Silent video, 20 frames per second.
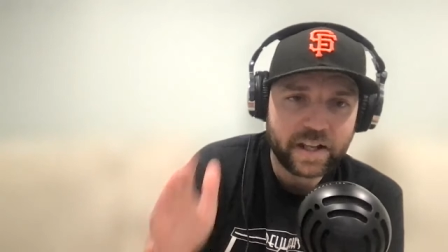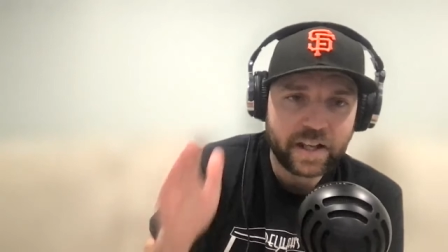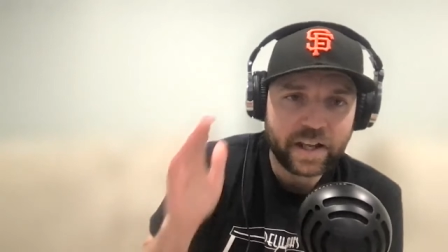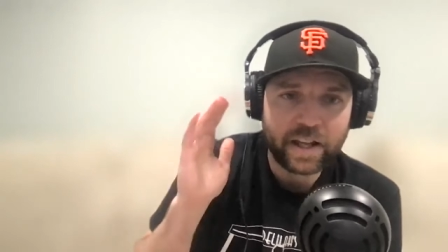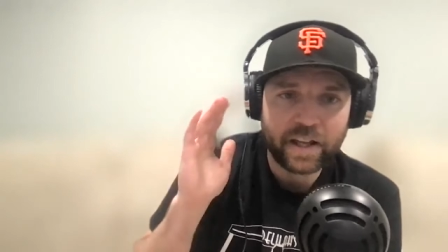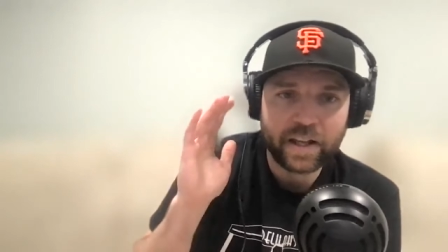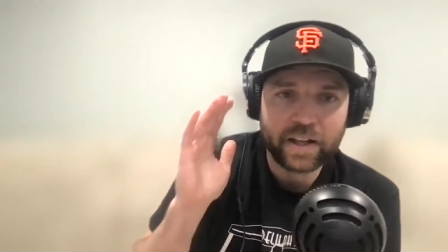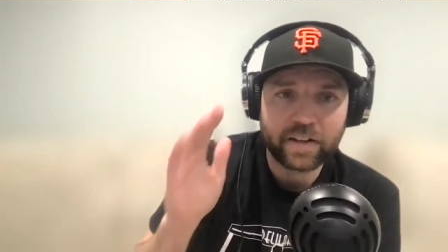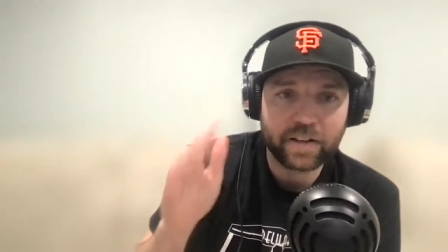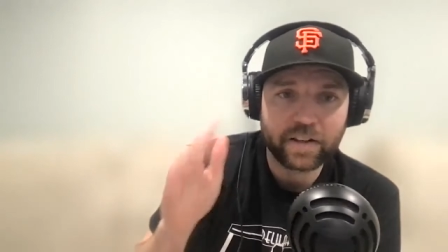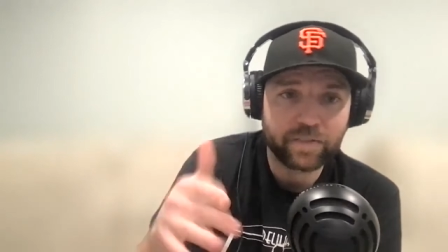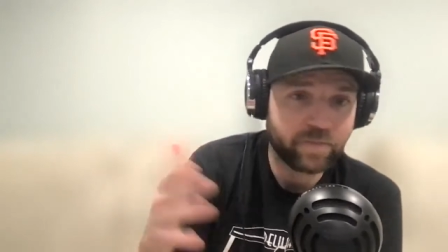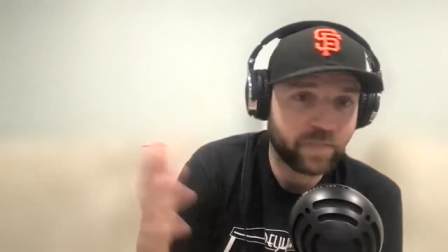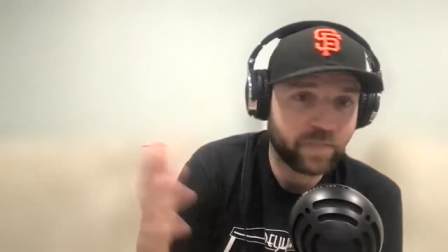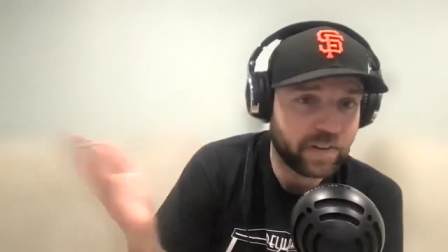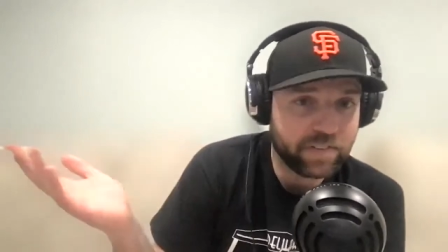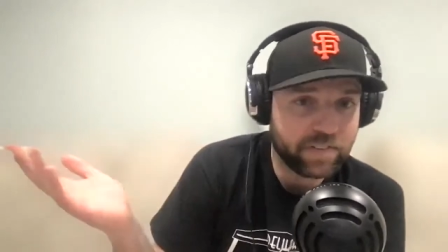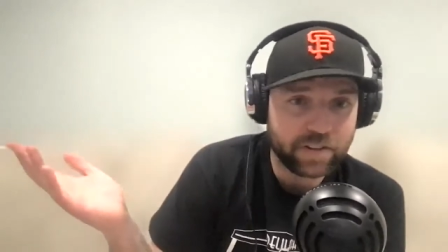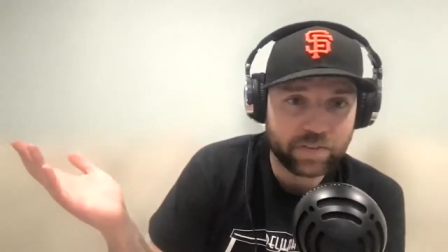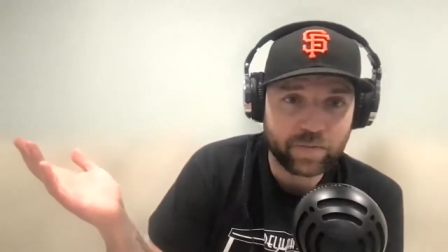And
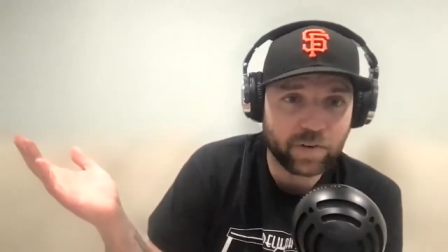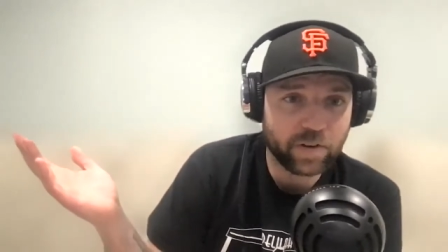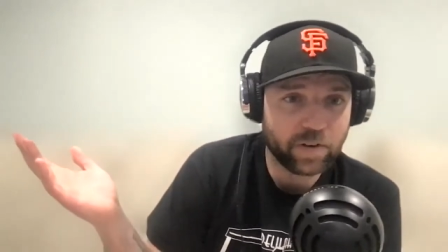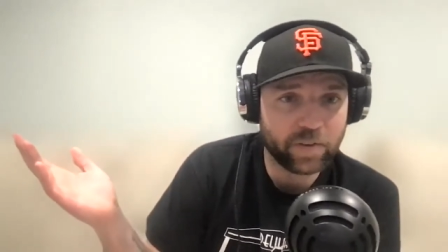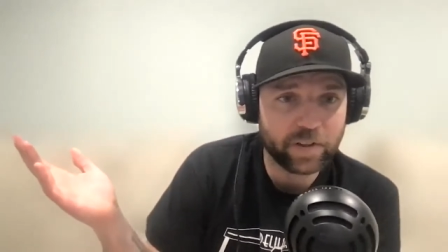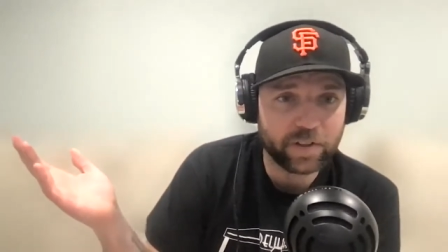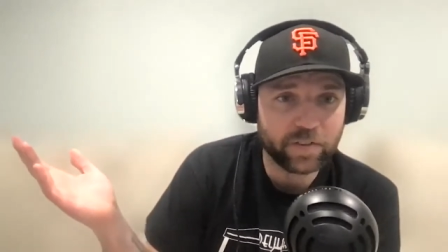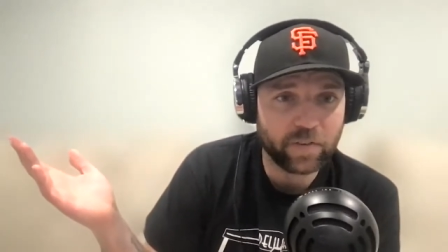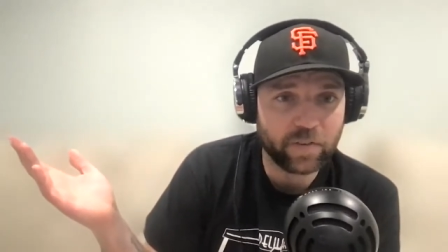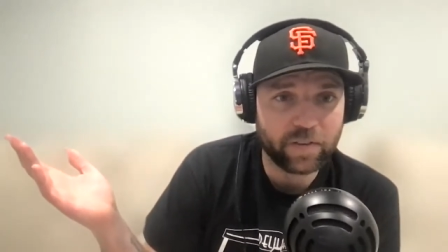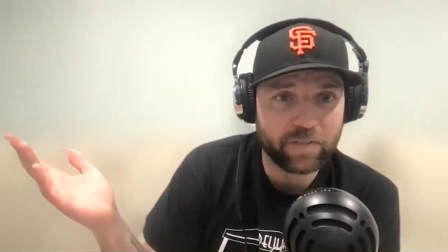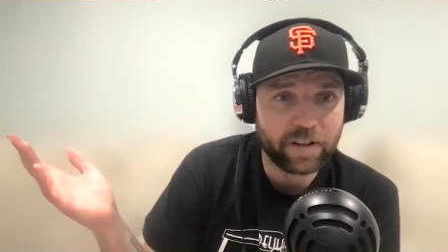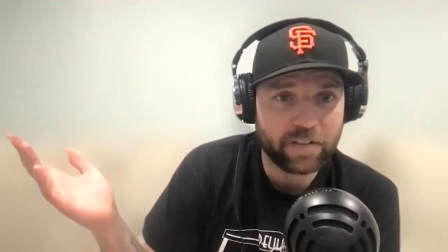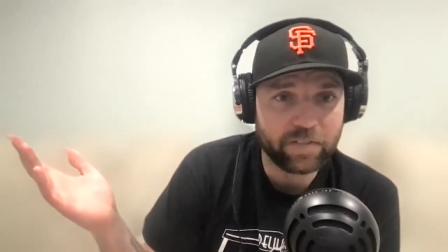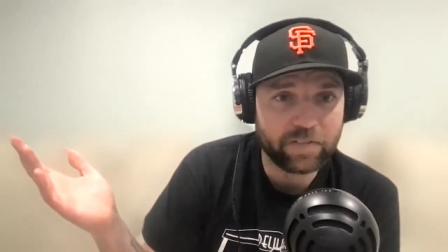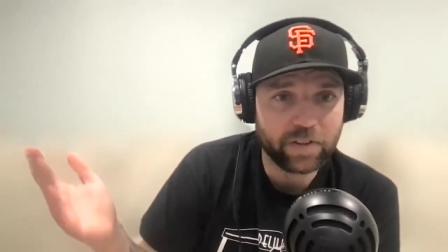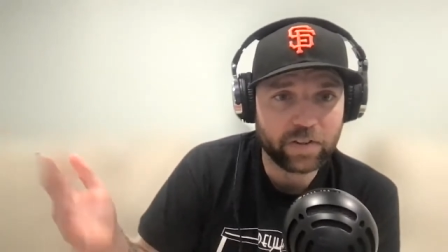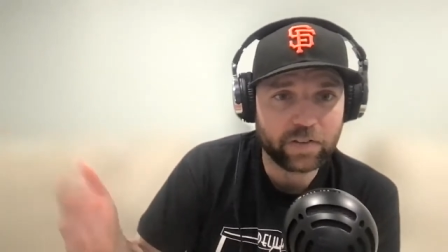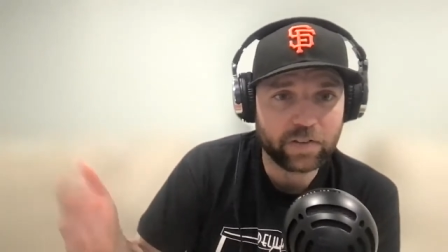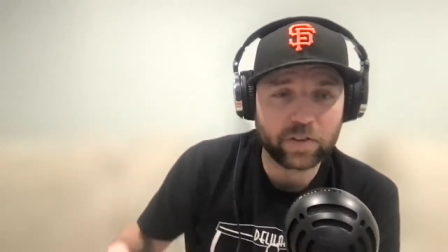maybe that's part of the reason why I'm
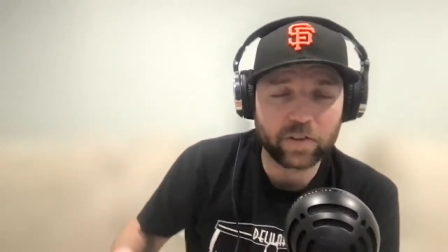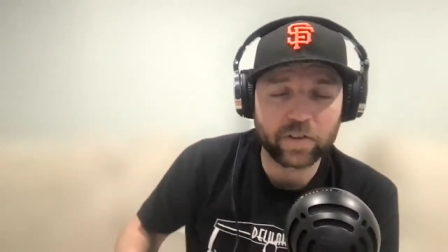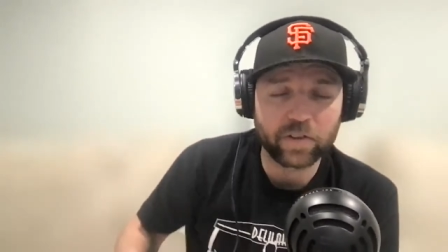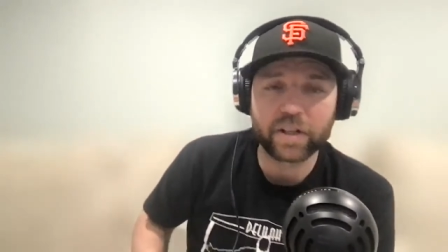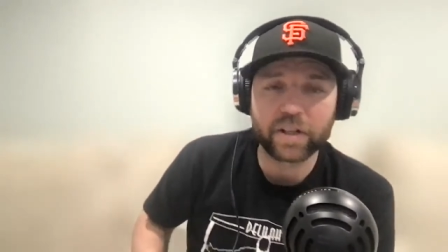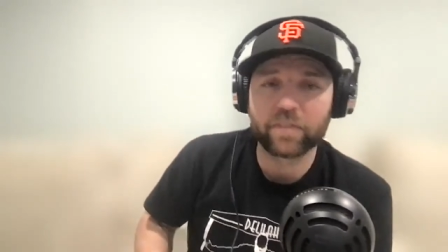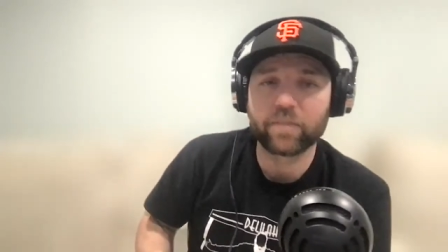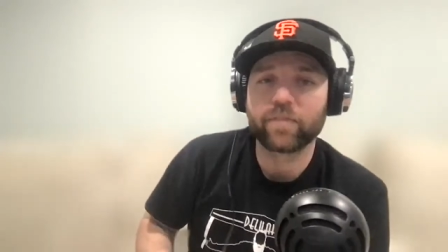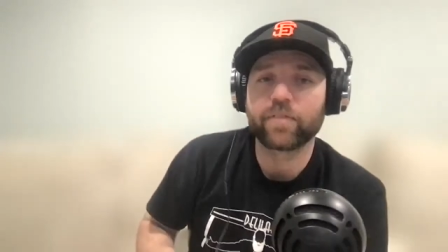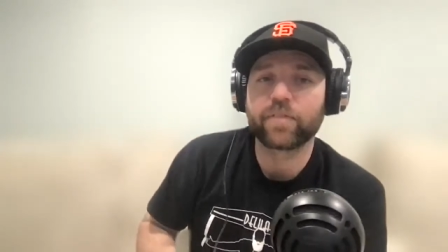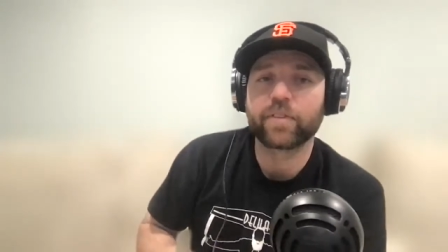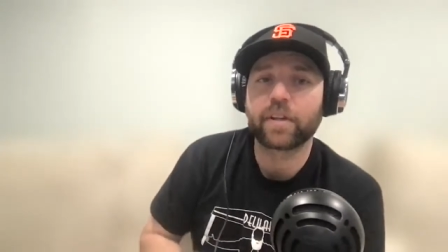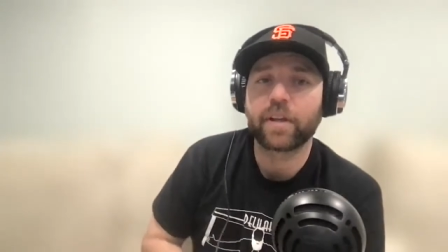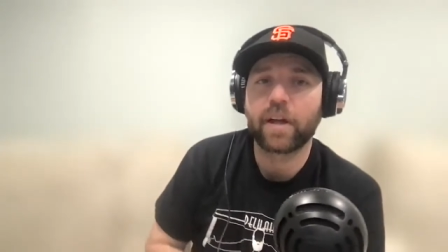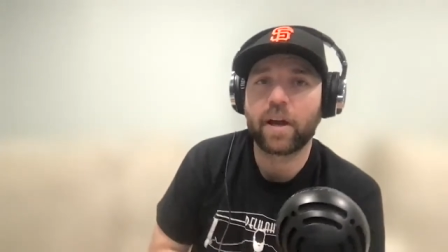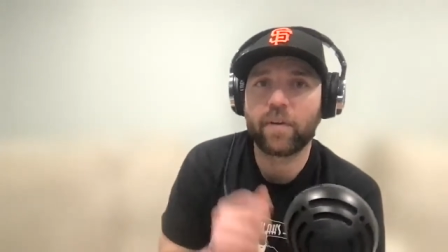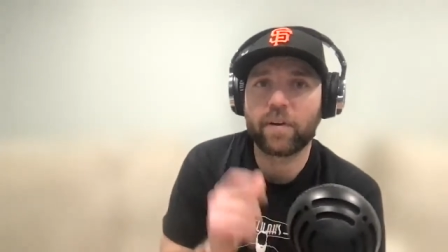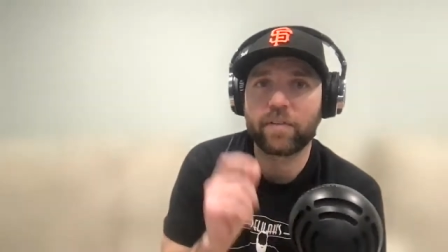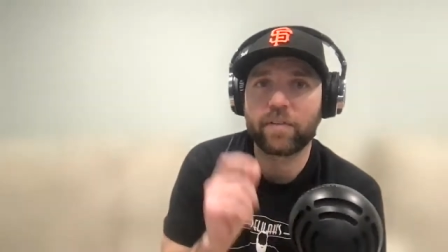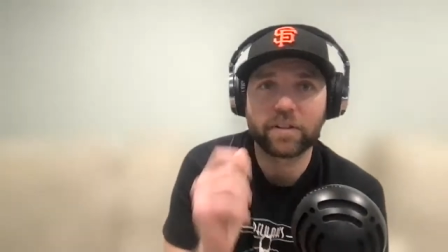not feeling so great.
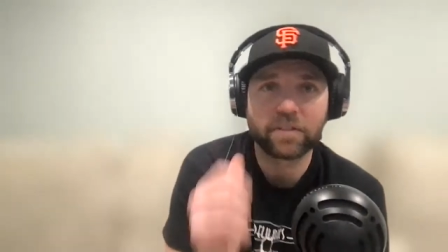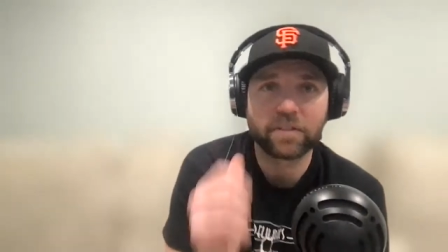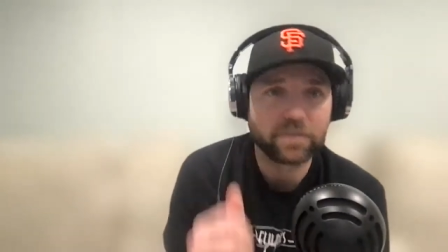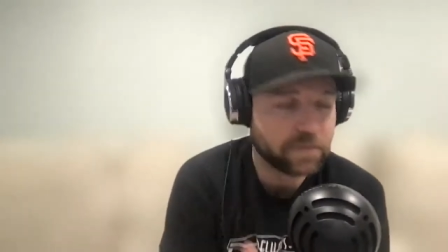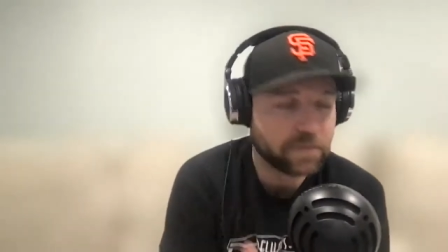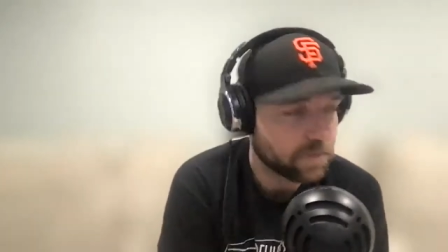However,